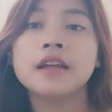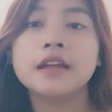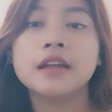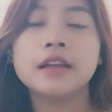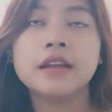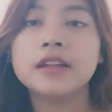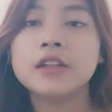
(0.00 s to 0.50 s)

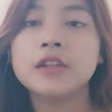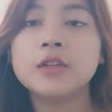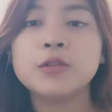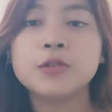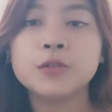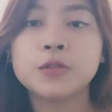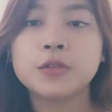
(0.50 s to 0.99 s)

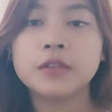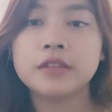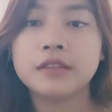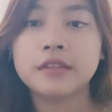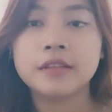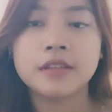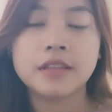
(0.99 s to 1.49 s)
Hello, good
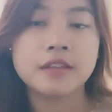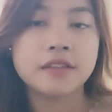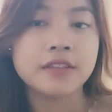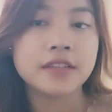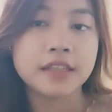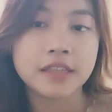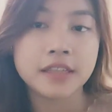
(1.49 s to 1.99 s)

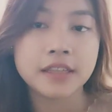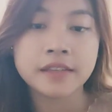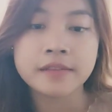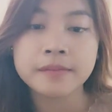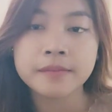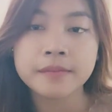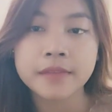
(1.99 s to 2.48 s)
evening.
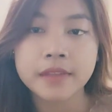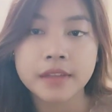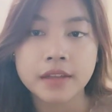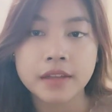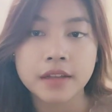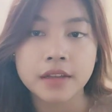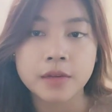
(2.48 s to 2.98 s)

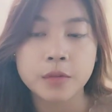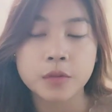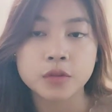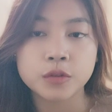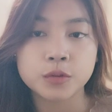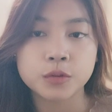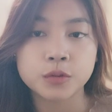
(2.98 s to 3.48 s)
I
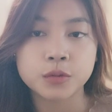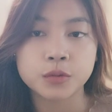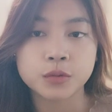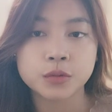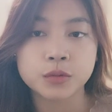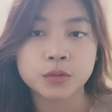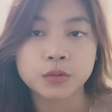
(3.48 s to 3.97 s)
want to
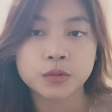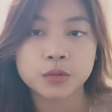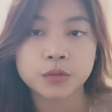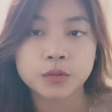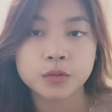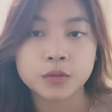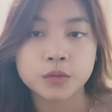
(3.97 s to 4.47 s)

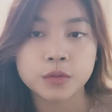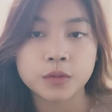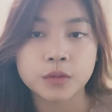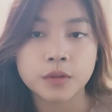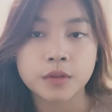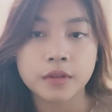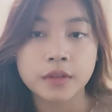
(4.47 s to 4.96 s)

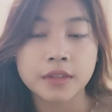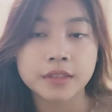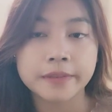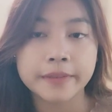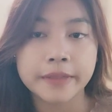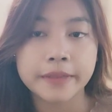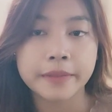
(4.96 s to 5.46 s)

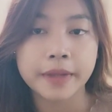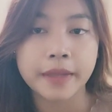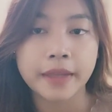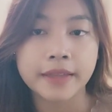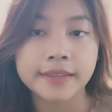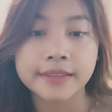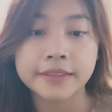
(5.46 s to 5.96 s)
explain my
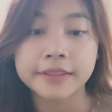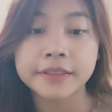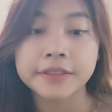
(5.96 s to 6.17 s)
answer.